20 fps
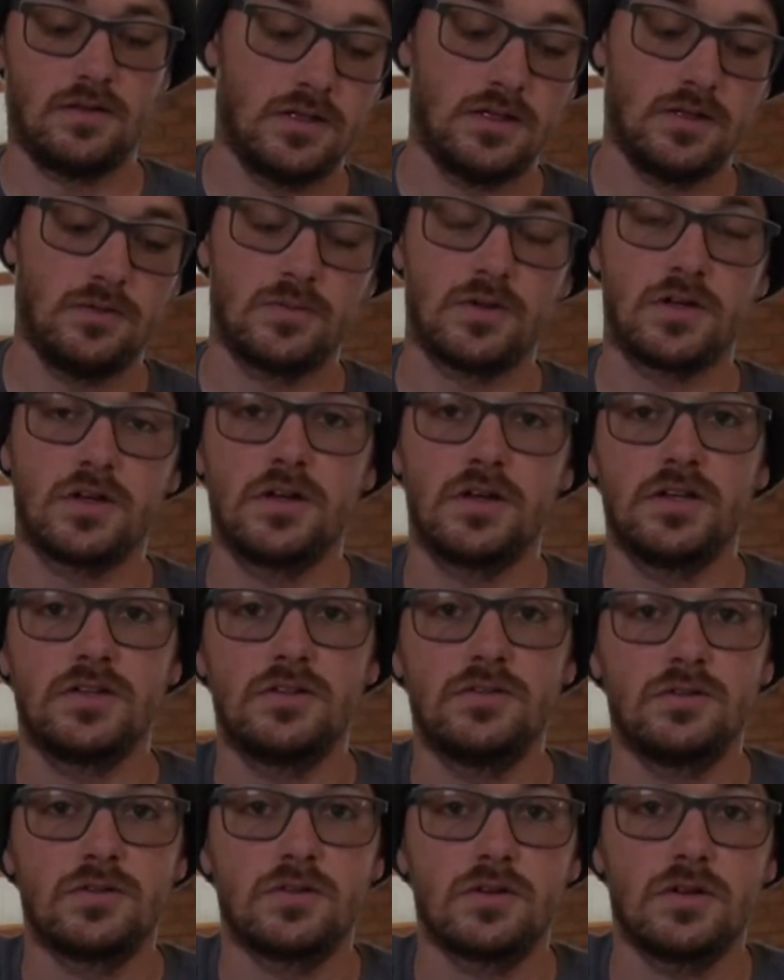And we're going
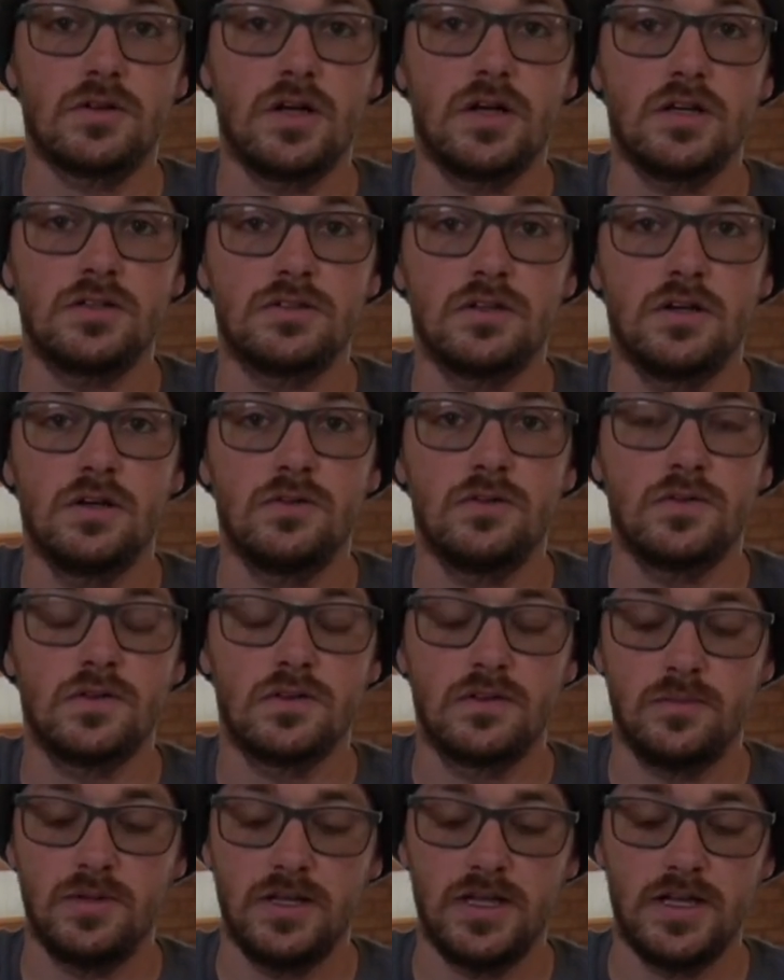to cross over the
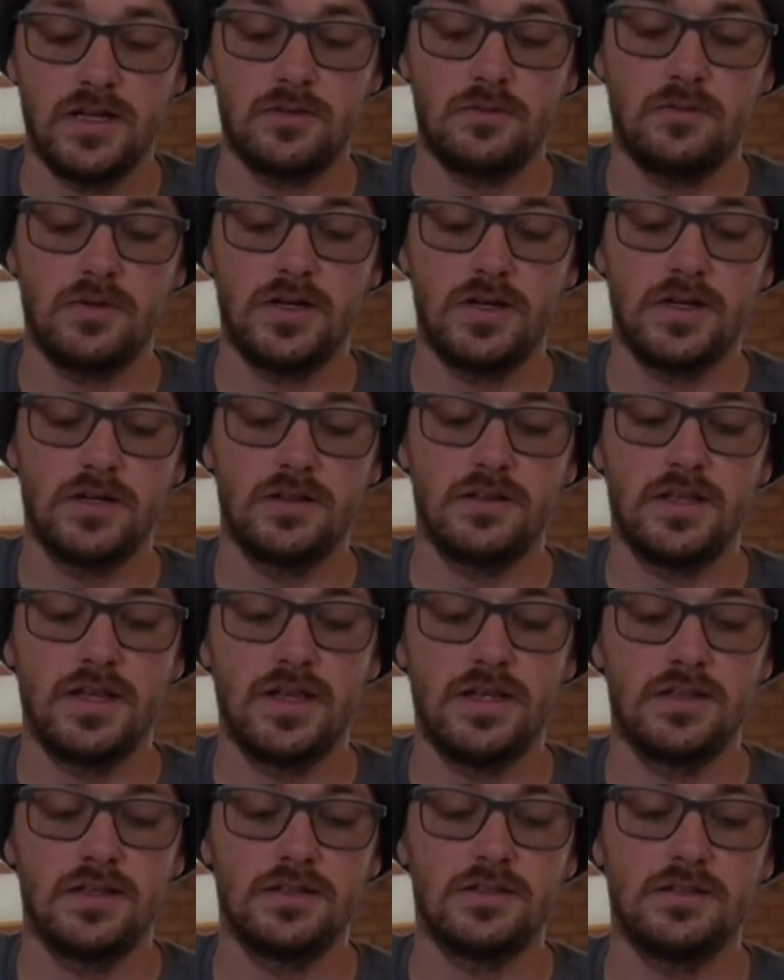black wire
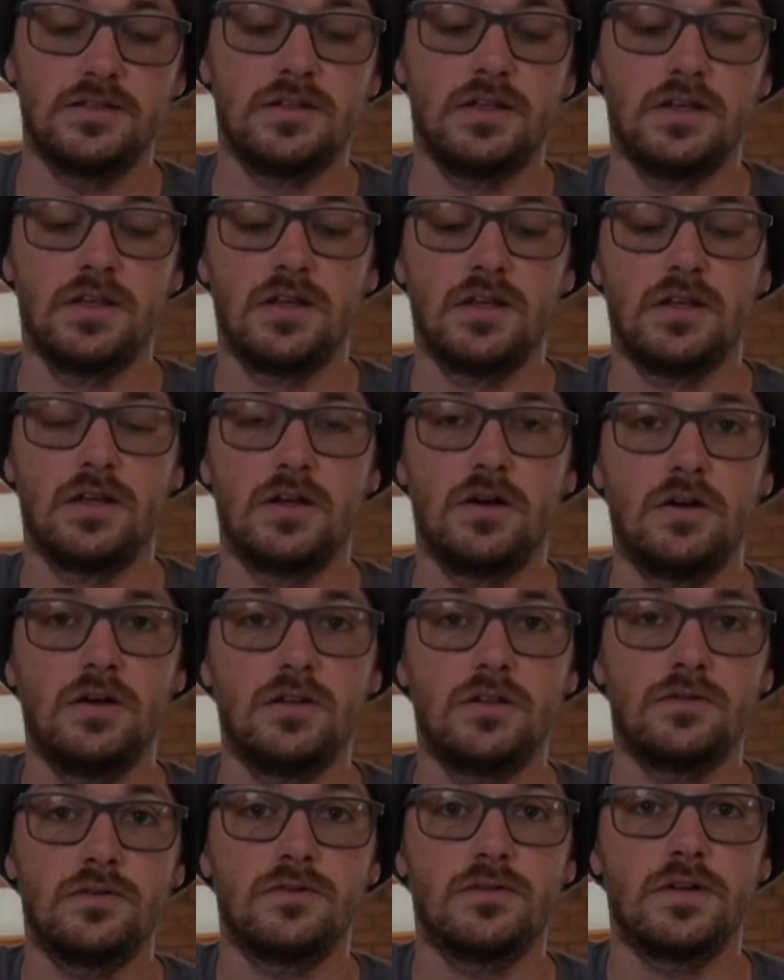that is on
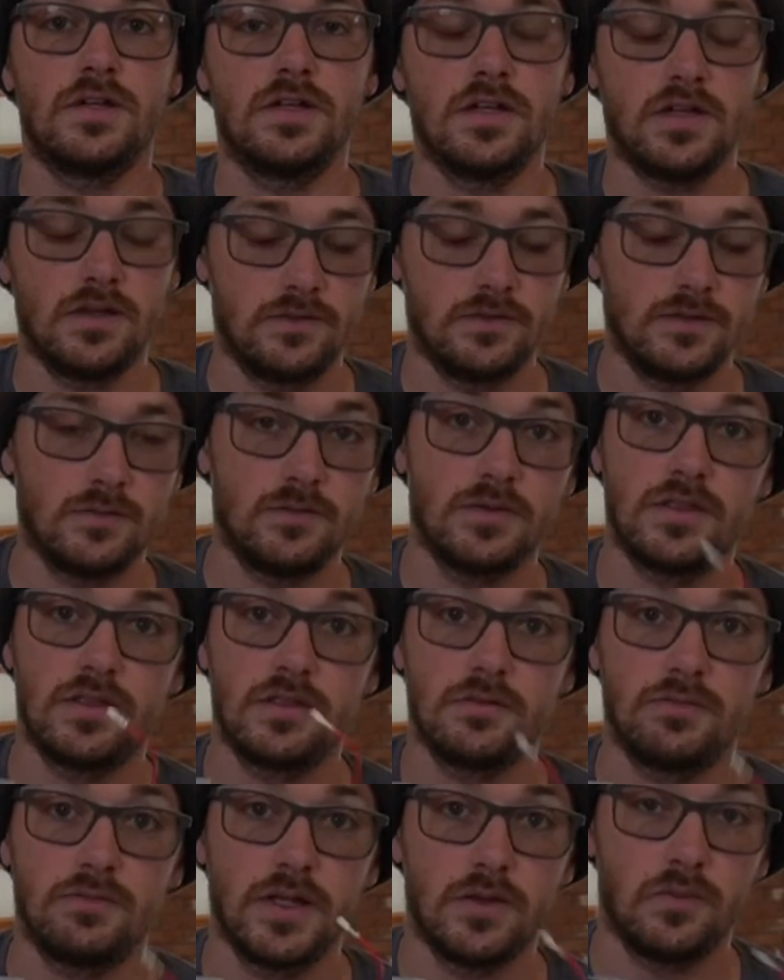the front of it with the
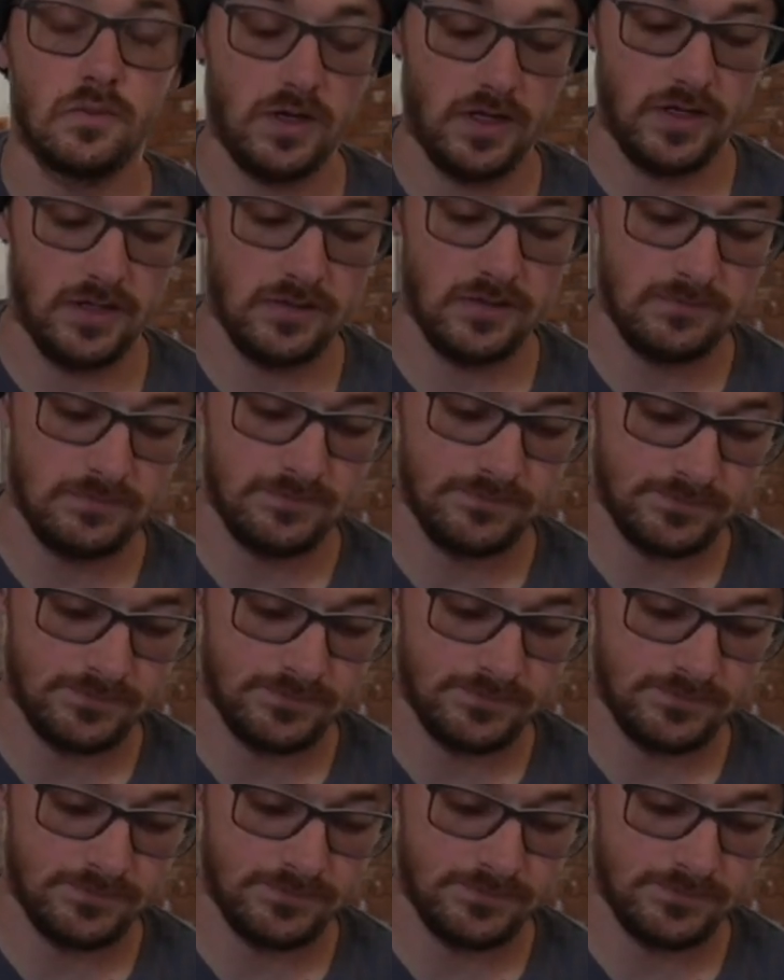red wire.